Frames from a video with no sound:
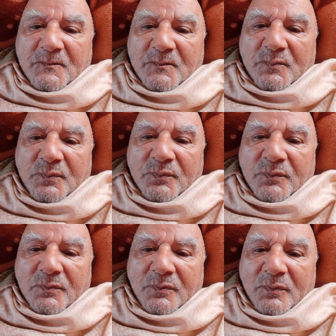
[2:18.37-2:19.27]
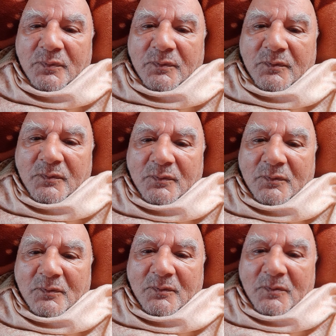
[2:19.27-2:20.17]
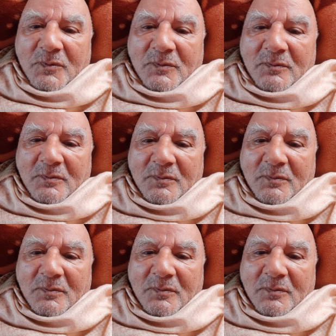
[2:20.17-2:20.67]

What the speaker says: (no one is talking)